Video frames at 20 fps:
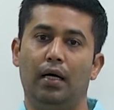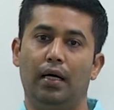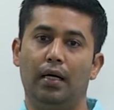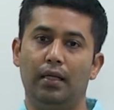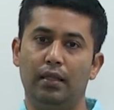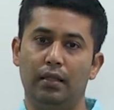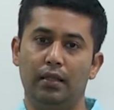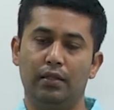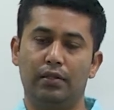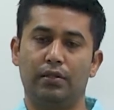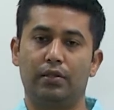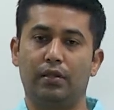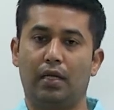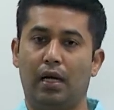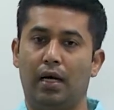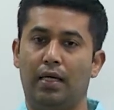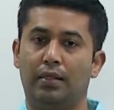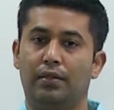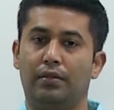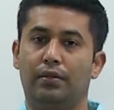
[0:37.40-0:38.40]
In this
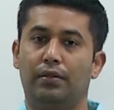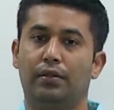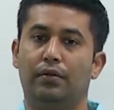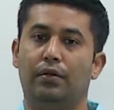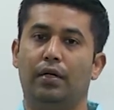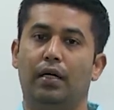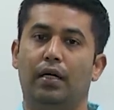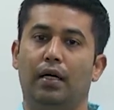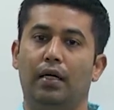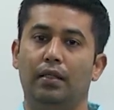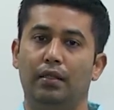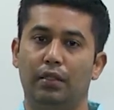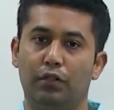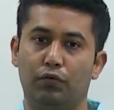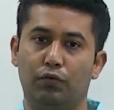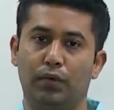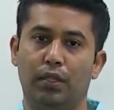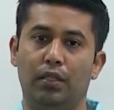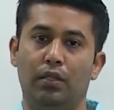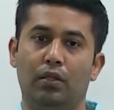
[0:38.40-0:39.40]
class, in this
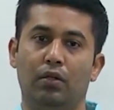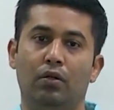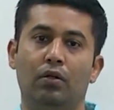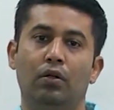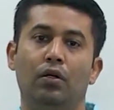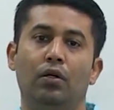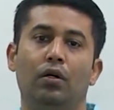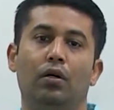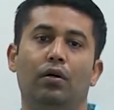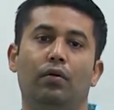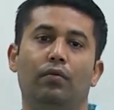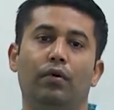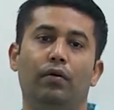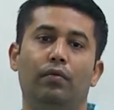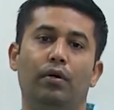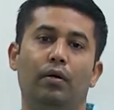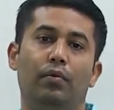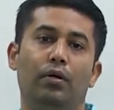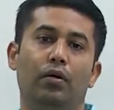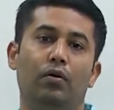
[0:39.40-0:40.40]
video, we
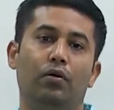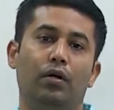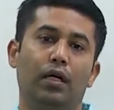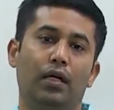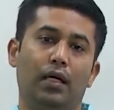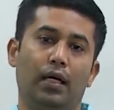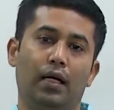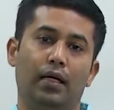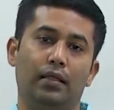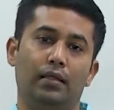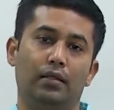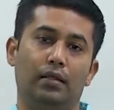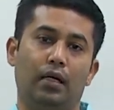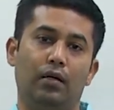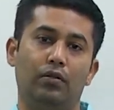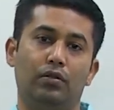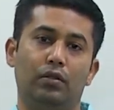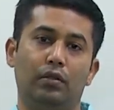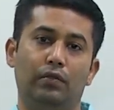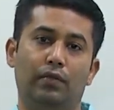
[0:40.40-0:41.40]
will be looking at how
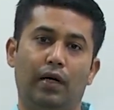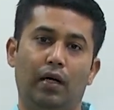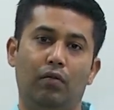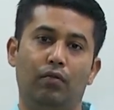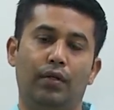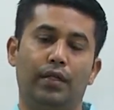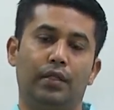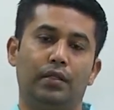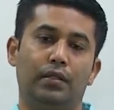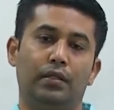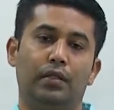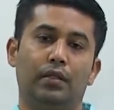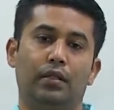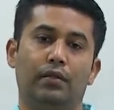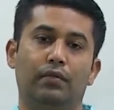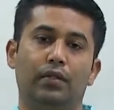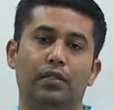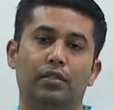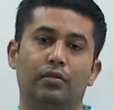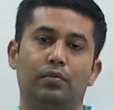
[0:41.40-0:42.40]
to evaluate
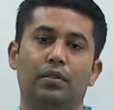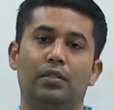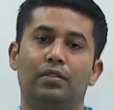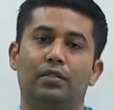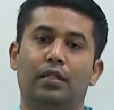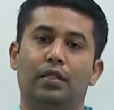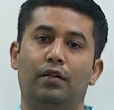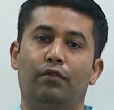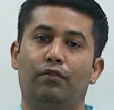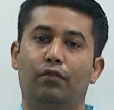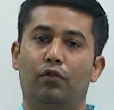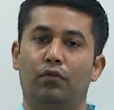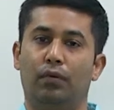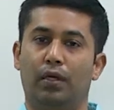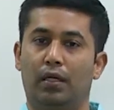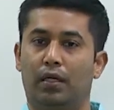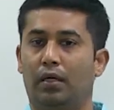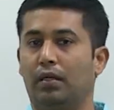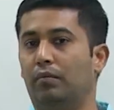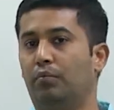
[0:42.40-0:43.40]
reversible steady flow
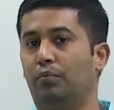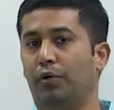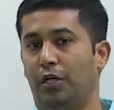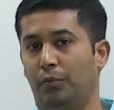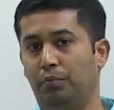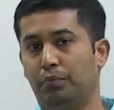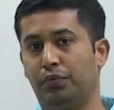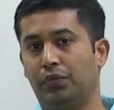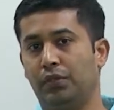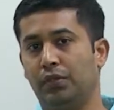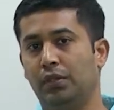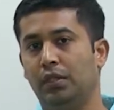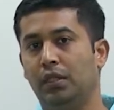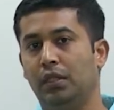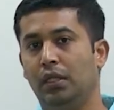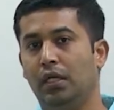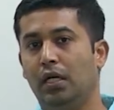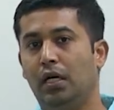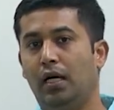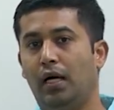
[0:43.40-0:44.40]
work in pumps.
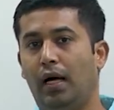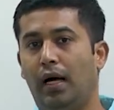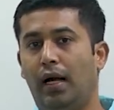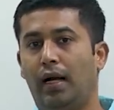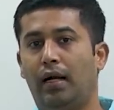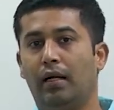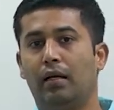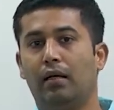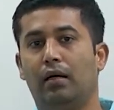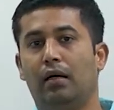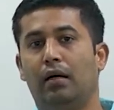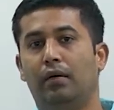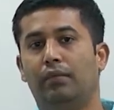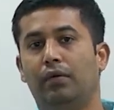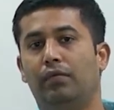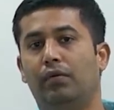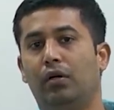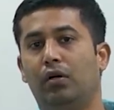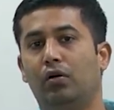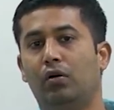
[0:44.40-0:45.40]
And we
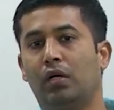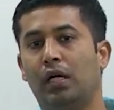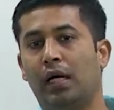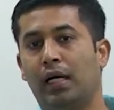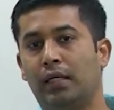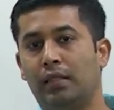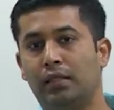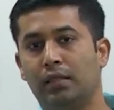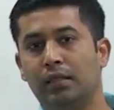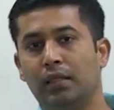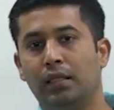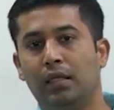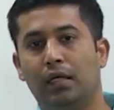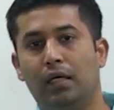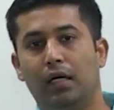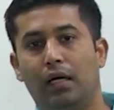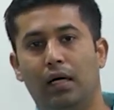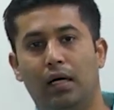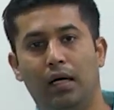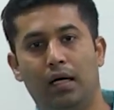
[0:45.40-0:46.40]
will look
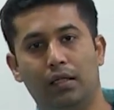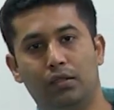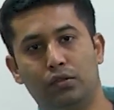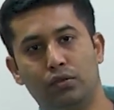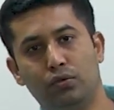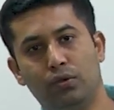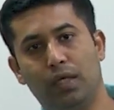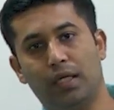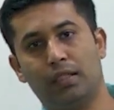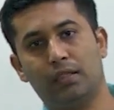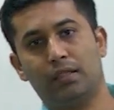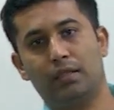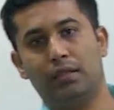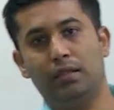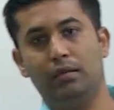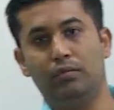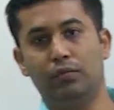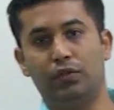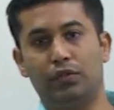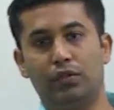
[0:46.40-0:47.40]
at two
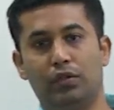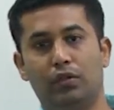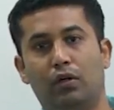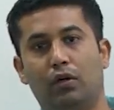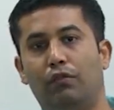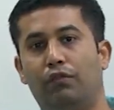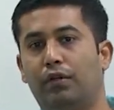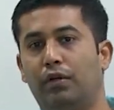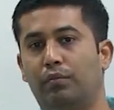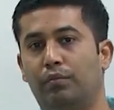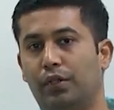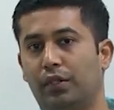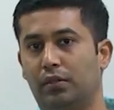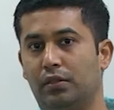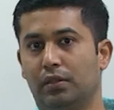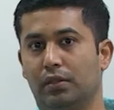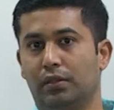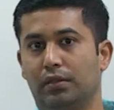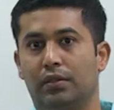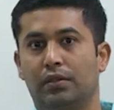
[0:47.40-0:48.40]
extremes of
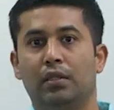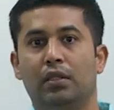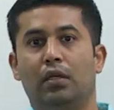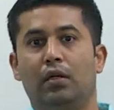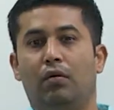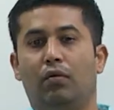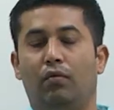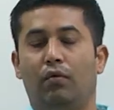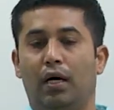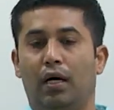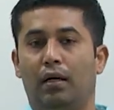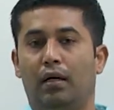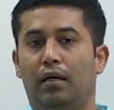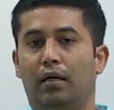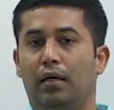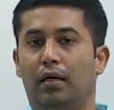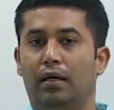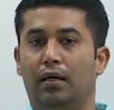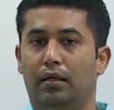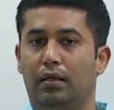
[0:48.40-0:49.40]
compressors, one
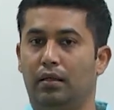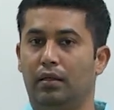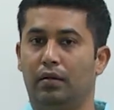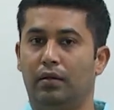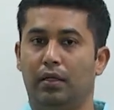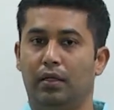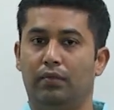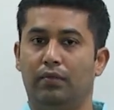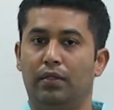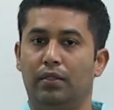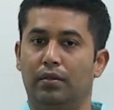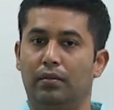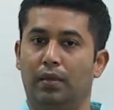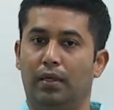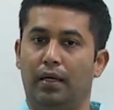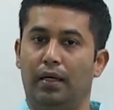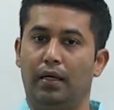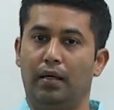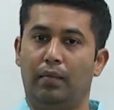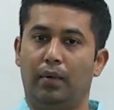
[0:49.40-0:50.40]
a reversible
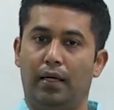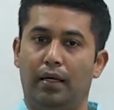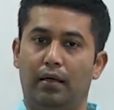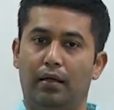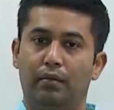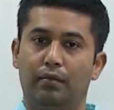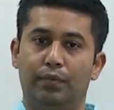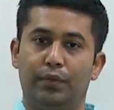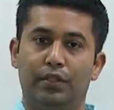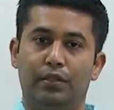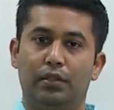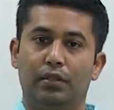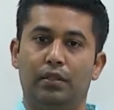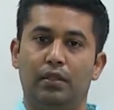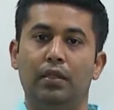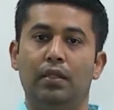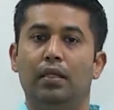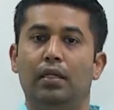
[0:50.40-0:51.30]
adiabatic compressor